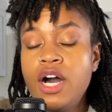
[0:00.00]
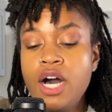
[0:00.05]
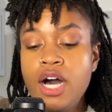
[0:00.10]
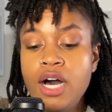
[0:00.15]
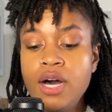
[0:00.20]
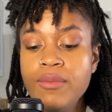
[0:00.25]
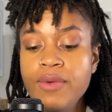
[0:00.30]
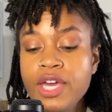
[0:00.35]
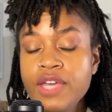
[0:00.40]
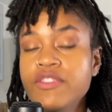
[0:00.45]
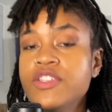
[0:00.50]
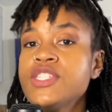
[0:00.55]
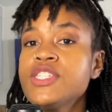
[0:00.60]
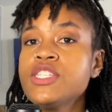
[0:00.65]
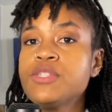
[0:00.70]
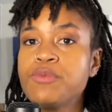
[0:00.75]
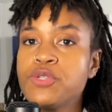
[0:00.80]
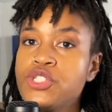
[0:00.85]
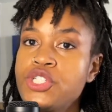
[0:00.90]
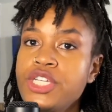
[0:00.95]
And
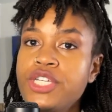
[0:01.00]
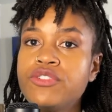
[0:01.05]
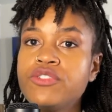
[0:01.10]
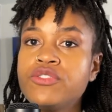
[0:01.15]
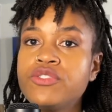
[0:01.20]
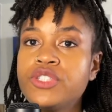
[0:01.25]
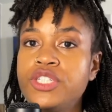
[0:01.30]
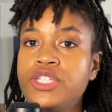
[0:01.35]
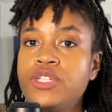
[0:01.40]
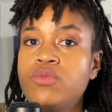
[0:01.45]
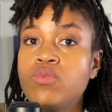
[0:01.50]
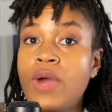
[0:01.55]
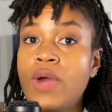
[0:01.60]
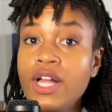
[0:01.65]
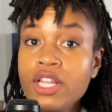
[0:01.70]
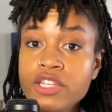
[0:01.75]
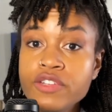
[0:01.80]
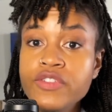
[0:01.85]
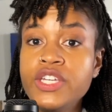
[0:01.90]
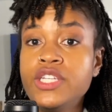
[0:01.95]
this is particularly
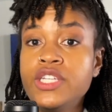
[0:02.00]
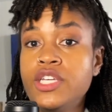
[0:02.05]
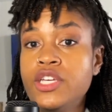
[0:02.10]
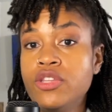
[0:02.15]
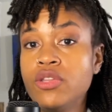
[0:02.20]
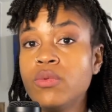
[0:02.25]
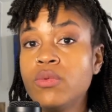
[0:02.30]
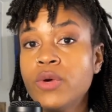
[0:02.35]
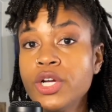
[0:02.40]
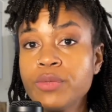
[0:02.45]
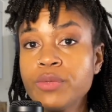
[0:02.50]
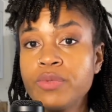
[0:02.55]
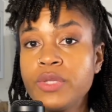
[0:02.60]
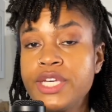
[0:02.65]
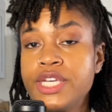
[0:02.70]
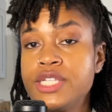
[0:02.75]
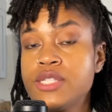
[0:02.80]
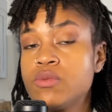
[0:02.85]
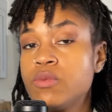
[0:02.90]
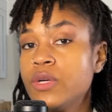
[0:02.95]
relevant in the
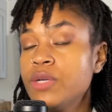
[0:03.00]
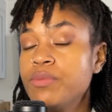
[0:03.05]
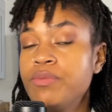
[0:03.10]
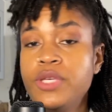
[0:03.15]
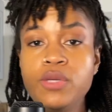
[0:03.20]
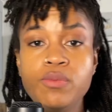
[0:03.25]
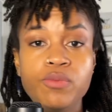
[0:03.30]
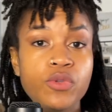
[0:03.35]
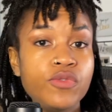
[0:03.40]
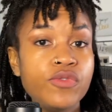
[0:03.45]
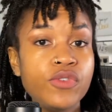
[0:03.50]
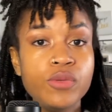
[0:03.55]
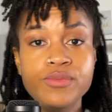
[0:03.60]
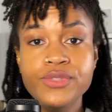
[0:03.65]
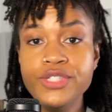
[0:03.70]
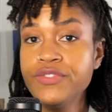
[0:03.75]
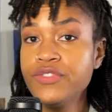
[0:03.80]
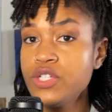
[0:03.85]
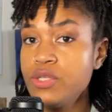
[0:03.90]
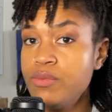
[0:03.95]
workplace where people
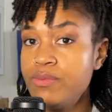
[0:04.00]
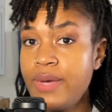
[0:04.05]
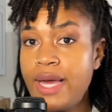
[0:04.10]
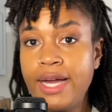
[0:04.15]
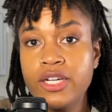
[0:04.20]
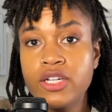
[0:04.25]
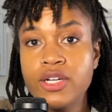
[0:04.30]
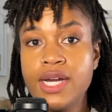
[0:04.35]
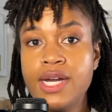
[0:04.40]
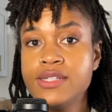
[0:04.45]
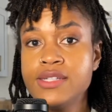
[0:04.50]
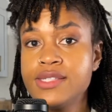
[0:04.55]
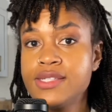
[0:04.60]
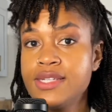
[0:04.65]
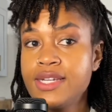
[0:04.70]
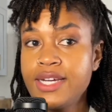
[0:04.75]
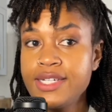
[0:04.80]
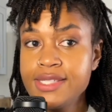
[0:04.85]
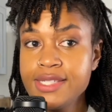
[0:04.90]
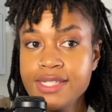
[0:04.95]
from different backgrounds
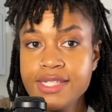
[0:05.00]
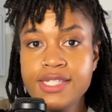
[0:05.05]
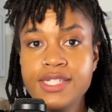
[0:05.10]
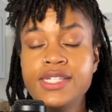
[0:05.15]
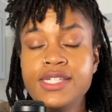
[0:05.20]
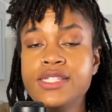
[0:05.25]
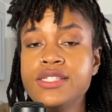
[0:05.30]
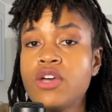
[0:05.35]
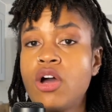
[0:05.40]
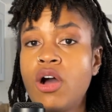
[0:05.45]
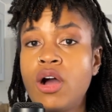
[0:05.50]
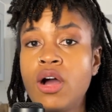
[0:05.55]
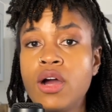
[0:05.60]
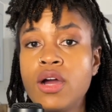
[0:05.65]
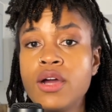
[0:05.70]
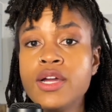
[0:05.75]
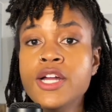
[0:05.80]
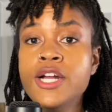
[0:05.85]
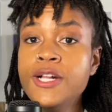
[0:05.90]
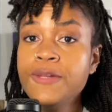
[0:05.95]
and identities
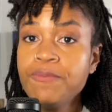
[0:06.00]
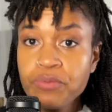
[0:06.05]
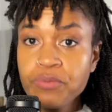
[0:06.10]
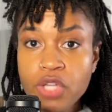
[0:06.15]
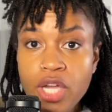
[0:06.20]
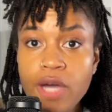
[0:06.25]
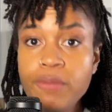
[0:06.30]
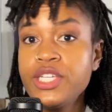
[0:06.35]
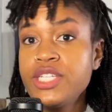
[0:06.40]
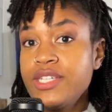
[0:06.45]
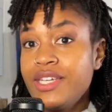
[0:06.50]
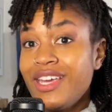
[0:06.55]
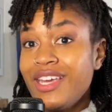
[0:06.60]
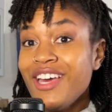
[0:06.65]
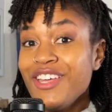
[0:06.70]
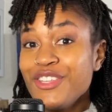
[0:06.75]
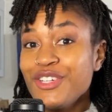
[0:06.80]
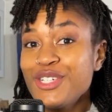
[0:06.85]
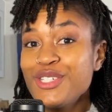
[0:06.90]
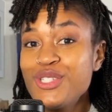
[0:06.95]
are coming
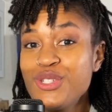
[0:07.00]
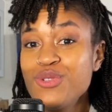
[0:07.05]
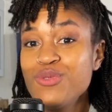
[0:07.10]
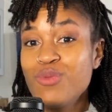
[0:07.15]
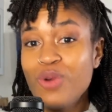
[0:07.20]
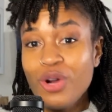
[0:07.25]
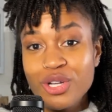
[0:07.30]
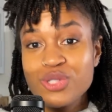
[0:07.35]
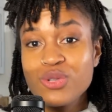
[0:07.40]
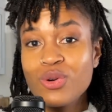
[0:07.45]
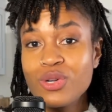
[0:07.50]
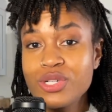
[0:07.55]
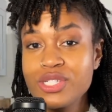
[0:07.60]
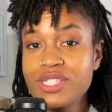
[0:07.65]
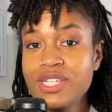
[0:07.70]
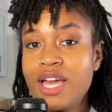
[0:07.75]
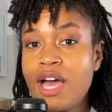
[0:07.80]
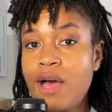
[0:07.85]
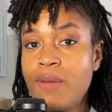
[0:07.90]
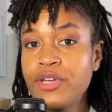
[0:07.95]
together to work
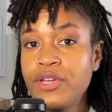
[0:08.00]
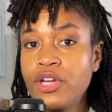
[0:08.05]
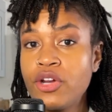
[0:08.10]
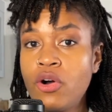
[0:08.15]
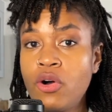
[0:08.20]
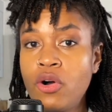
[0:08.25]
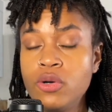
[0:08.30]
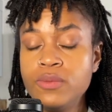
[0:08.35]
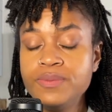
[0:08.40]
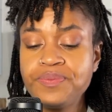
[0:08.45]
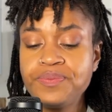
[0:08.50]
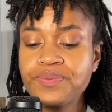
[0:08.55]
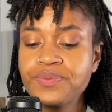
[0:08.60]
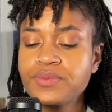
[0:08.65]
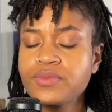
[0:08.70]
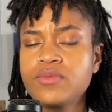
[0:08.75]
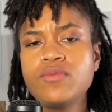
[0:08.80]
towards a common goal.